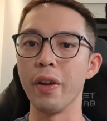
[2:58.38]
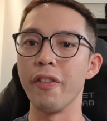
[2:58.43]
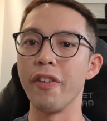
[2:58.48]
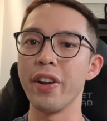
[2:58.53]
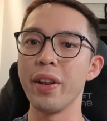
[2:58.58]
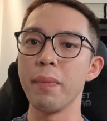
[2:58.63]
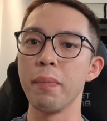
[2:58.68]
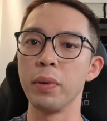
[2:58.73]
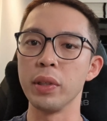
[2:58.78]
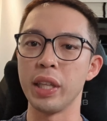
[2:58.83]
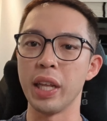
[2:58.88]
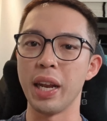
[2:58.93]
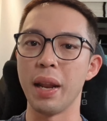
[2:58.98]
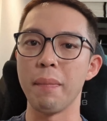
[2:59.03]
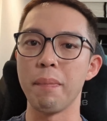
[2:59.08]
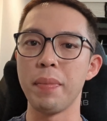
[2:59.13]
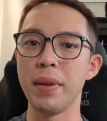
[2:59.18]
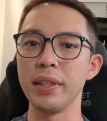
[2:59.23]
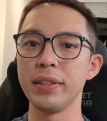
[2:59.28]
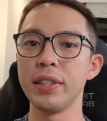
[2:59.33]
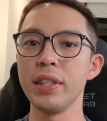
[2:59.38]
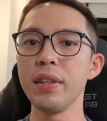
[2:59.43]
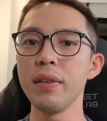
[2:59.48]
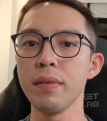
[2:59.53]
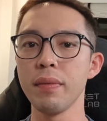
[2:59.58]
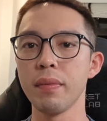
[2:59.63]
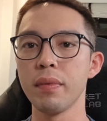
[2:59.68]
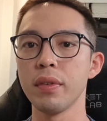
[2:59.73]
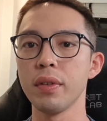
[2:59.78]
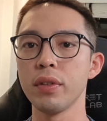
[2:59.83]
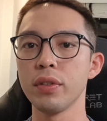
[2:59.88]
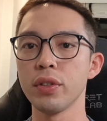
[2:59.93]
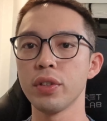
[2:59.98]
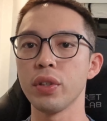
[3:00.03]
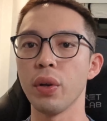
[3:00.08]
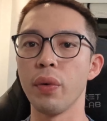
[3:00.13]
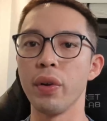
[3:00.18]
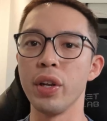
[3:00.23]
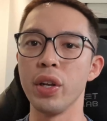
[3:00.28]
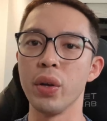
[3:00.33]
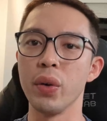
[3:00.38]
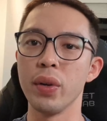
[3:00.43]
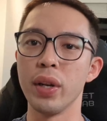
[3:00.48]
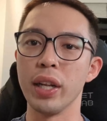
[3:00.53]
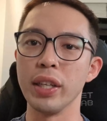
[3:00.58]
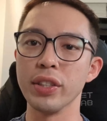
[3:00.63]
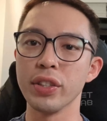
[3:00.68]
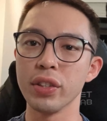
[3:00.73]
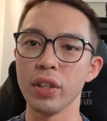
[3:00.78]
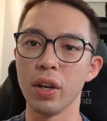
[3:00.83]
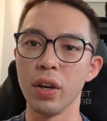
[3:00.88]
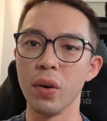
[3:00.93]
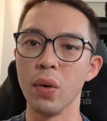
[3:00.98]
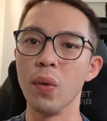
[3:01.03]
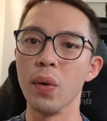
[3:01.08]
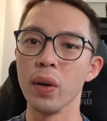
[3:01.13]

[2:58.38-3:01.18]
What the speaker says: already booted that PC, so we know that's all